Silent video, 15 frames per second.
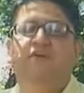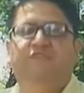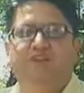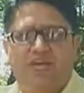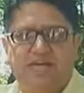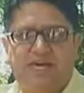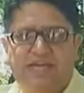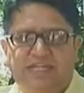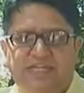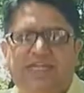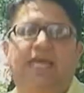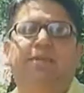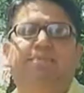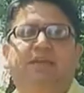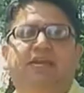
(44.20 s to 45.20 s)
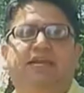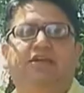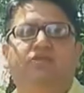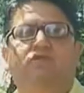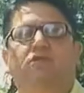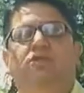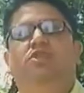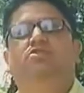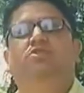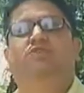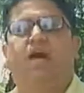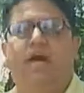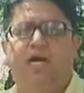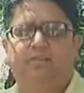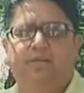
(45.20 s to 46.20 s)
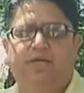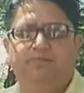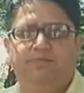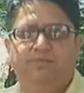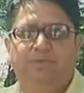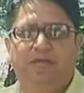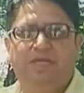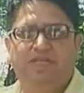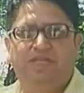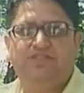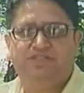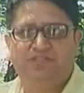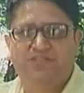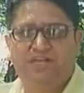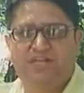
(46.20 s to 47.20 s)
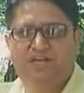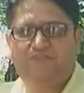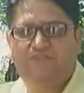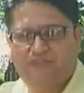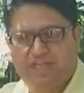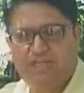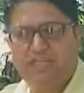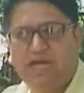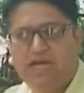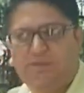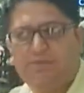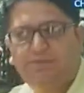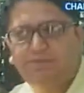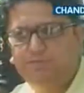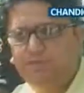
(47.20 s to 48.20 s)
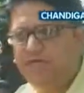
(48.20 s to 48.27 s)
We are at the campaign headquarters of the Aam Aadmi Party in Chandigarh, where the Aam Aadmi